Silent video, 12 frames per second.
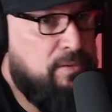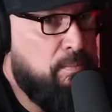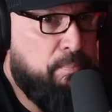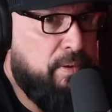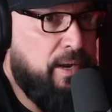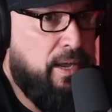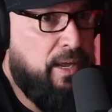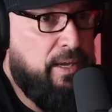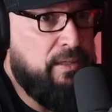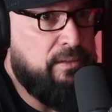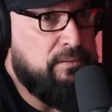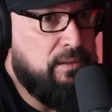him, but
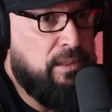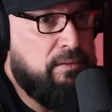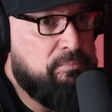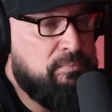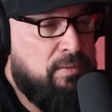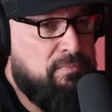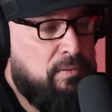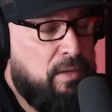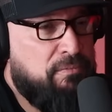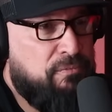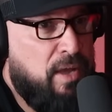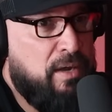
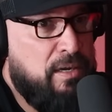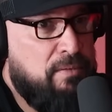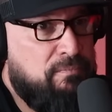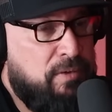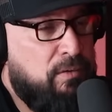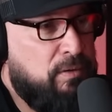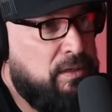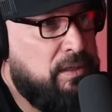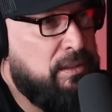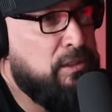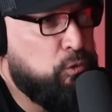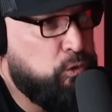I find him
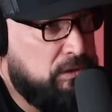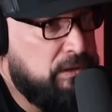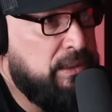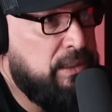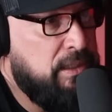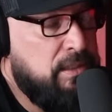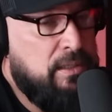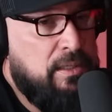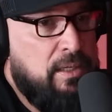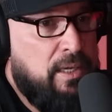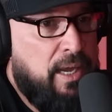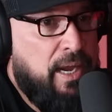very interesting,
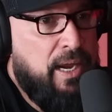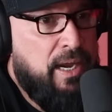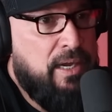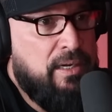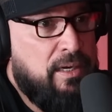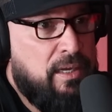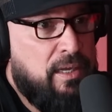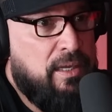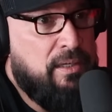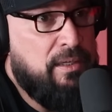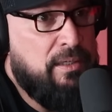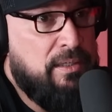
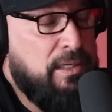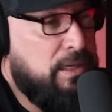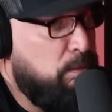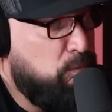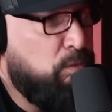and he comes